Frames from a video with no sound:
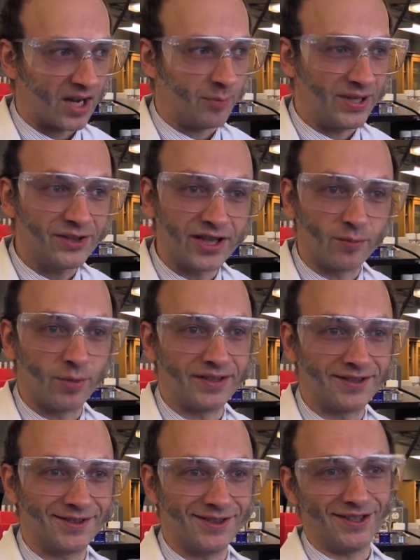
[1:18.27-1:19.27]
appealing,
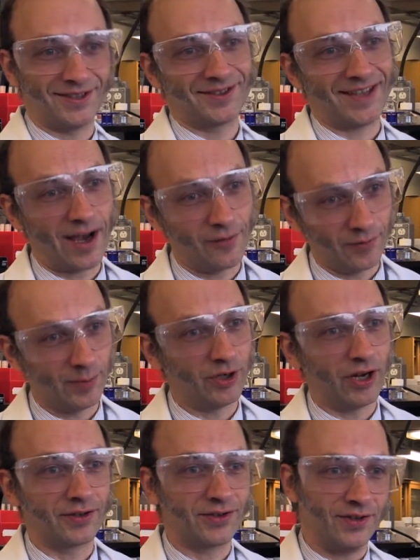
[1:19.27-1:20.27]
but the sound
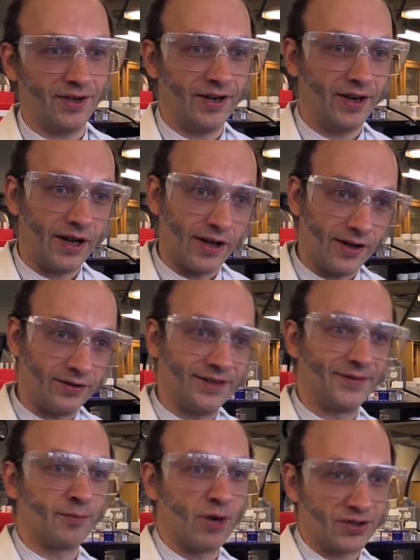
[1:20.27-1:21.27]
reproduction
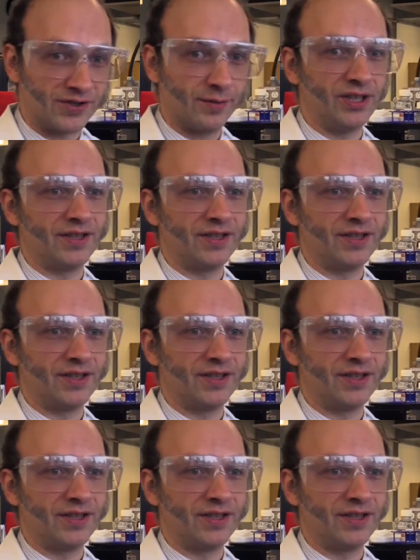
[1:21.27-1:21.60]
leaves much to be